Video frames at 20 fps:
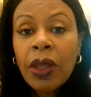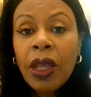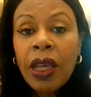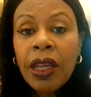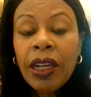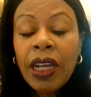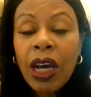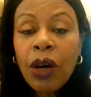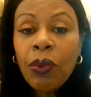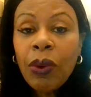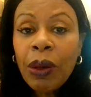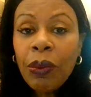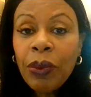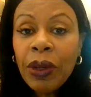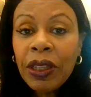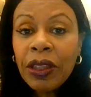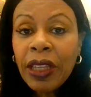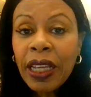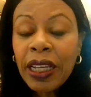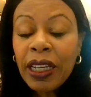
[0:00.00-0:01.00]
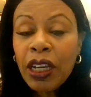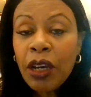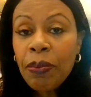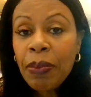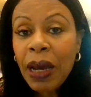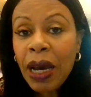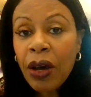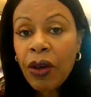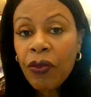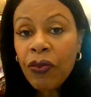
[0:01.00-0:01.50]
Now, when we think
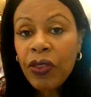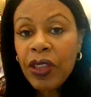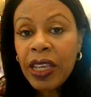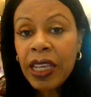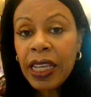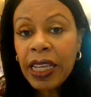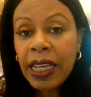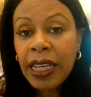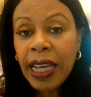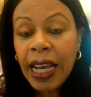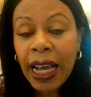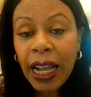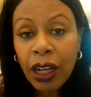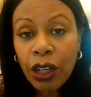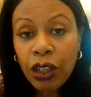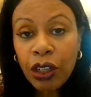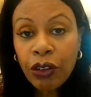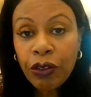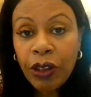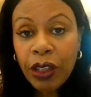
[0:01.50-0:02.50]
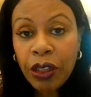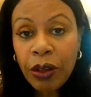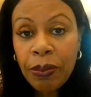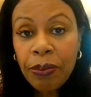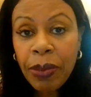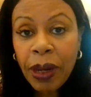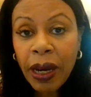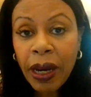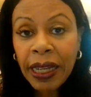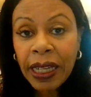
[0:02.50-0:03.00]
about the algorithm
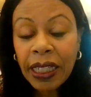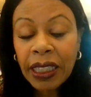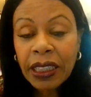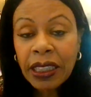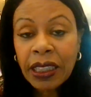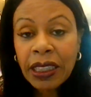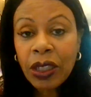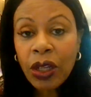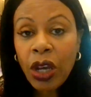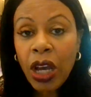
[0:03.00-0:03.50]
bias,